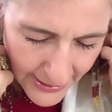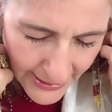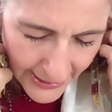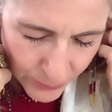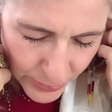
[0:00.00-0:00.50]

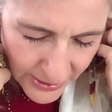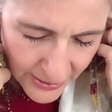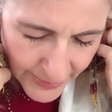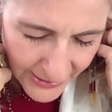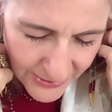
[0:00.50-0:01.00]
And within
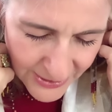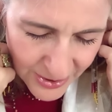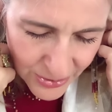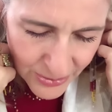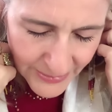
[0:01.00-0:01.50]
about
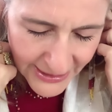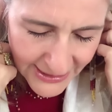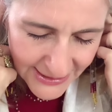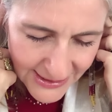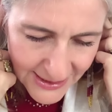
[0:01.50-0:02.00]
2
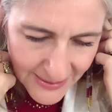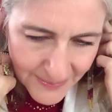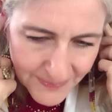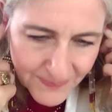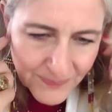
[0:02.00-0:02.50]
minutes,
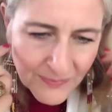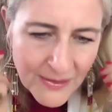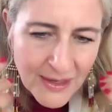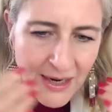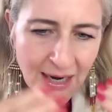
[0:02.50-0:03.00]

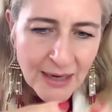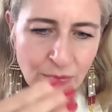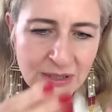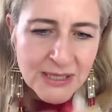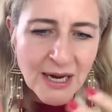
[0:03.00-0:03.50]
I
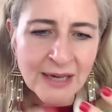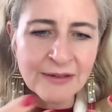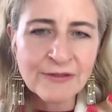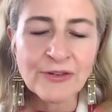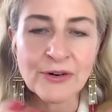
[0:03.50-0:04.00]
was
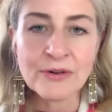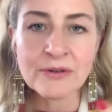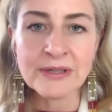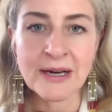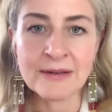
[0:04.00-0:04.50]

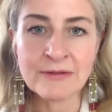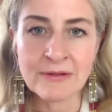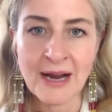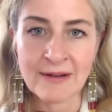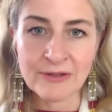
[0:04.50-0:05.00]
unfurled,
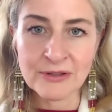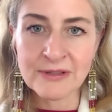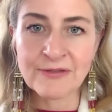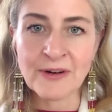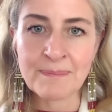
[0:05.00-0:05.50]
unraveled
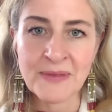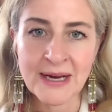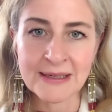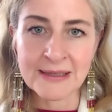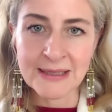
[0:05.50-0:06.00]
from
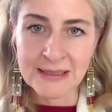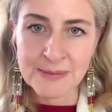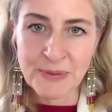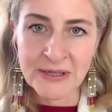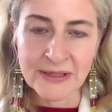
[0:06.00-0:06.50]
that
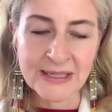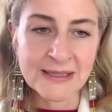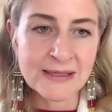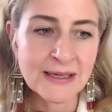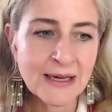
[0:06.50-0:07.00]

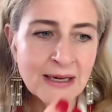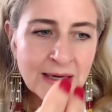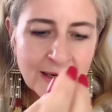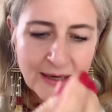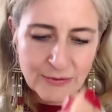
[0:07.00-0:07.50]
experience.
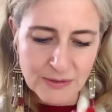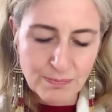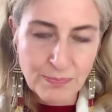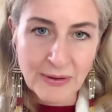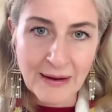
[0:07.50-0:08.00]
I was
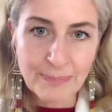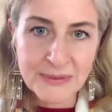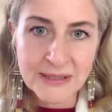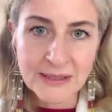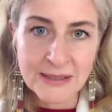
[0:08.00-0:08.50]
plopped
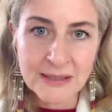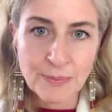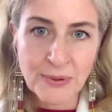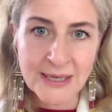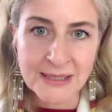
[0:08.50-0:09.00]
into
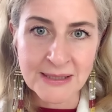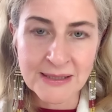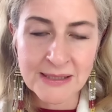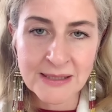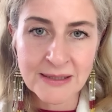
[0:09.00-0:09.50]

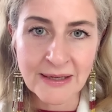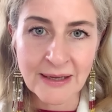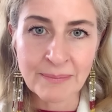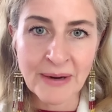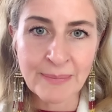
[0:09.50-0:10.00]
presence
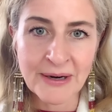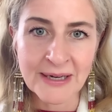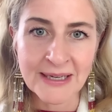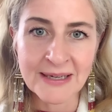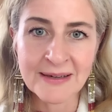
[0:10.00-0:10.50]
in my
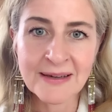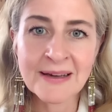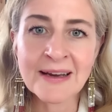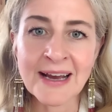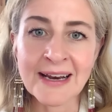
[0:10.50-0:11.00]
body,
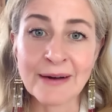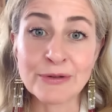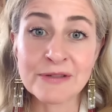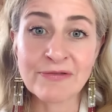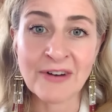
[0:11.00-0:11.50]
and I
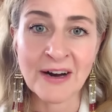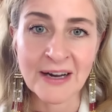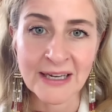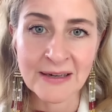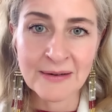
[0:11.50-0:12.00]
was
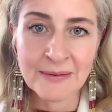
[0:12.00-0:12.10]
fine.